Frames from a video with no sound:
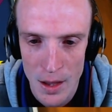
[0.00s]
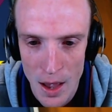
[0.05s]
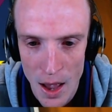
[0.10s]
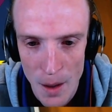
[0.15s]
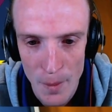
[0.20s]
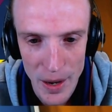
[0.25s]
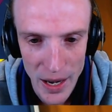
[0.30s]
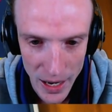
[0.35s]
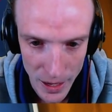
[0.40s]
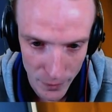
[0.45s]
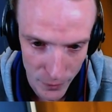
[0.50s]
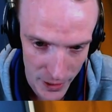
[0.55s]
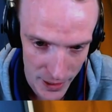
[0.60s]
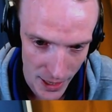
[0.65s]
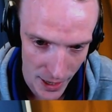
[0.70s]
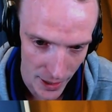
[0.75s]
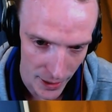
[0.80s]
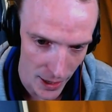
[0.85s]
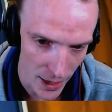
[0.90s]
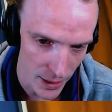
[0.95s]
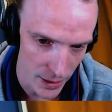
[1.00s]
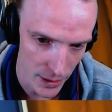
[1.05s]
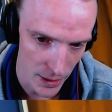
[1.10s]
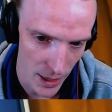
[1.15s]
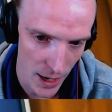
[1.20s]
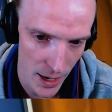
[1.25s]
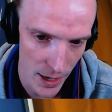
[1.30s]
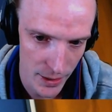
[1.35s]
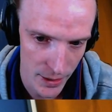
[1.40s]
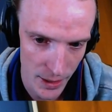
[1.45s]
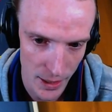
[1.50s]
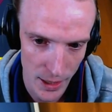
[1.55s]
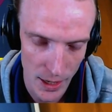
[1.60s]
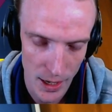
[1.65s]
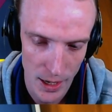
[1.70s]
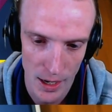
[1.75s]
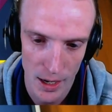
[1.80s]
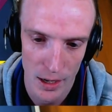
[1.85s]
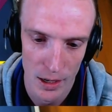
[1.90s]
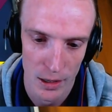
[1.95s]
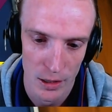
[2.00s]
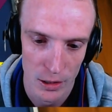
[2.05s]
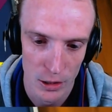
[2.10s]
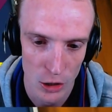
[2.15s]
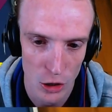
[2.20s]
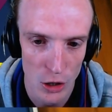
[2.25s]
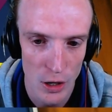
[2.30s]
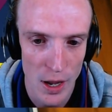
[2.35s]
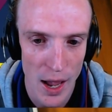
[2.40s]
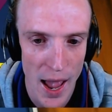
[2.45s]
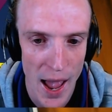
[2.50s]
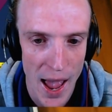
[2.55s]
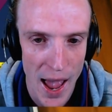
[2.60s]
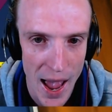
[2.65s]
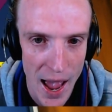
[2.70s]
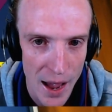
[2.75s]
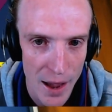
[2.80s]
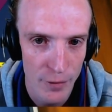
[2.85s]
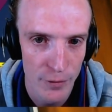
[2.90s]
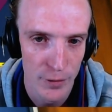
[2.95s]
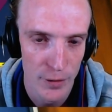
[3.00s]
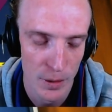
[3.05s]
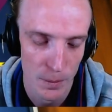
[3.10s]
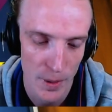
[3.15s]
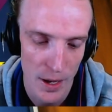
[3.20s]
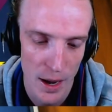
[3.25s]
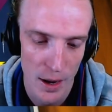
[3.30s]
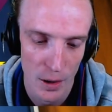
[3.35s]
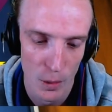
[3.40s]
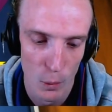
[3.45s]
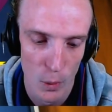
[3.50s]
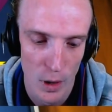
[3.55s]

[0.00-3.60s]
I mean, if you take out Diancie here, you have to be able to